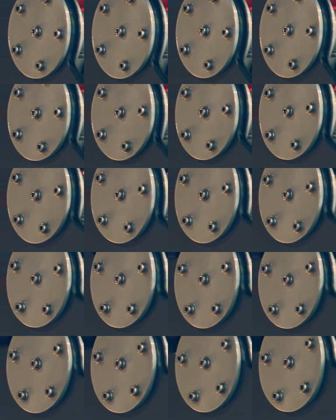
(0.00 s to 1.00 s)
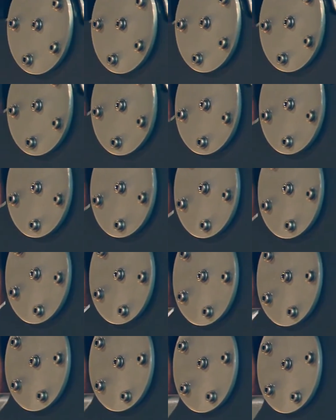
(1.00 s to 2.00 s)
in a concentric manner and
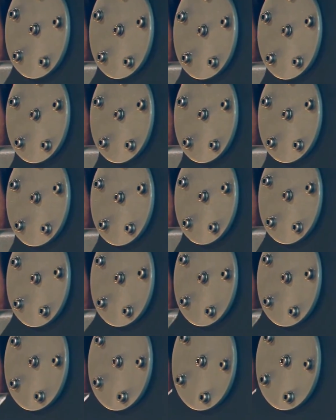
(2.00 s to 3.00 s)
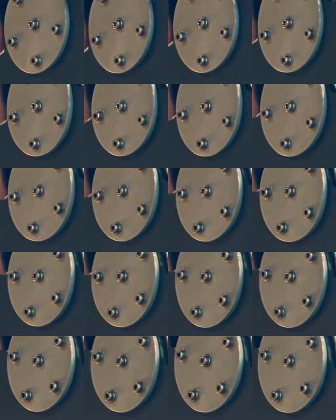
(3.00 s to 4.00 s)
3 seconds on the way down in an eccentric
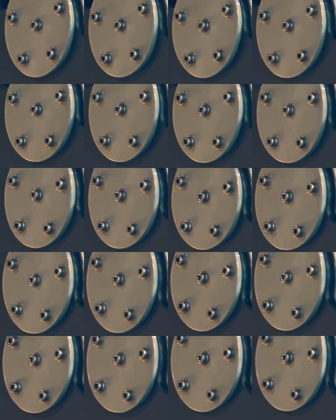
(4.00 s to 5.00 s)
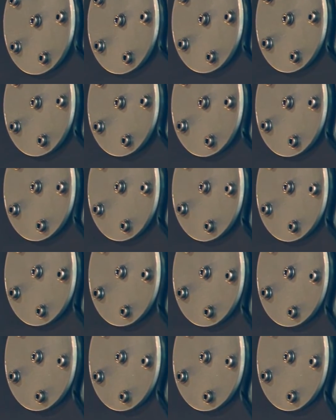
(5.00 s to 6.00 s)
manner. We might work in this
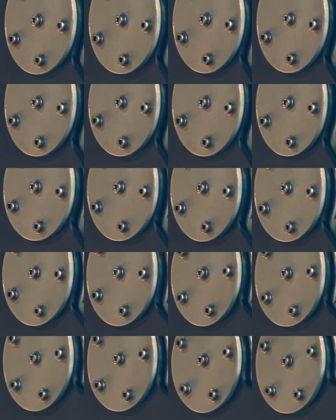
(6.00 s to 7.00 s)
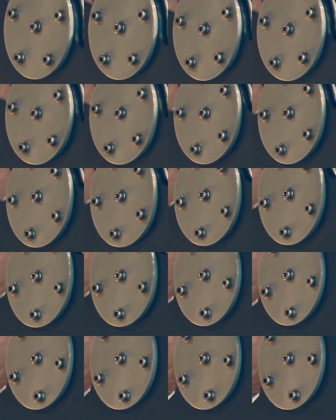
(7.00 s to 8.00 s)
stage between loads of 15 to
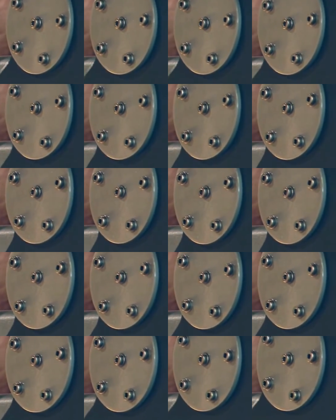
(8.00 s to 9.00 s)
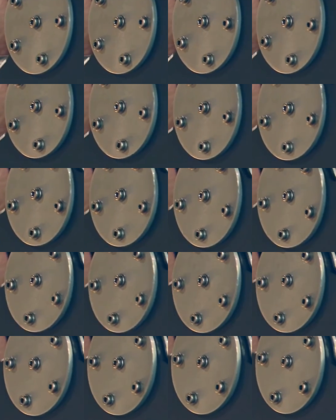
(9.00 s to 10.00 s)
25 rep max and
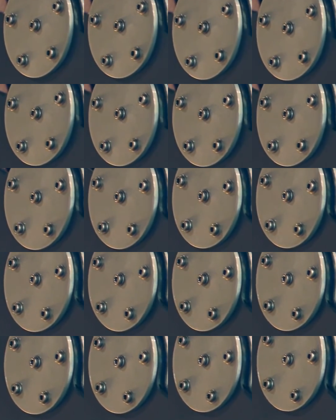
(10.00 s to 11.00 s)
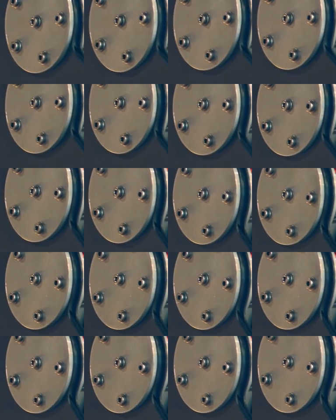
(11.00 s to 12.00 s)
increase the intensity gradually through the
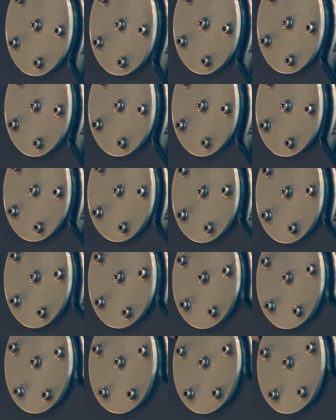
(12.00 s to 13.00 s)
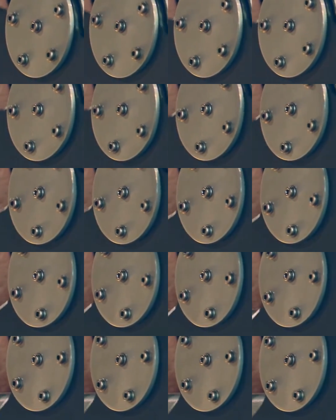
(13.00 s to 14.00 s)
weeks. We might want to restrict
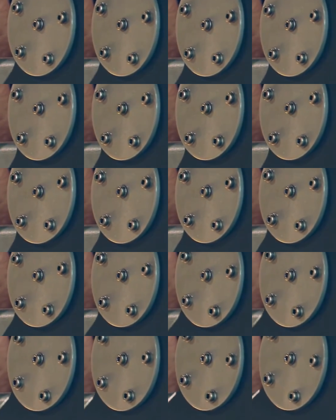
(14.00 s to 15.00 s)
range of movement to between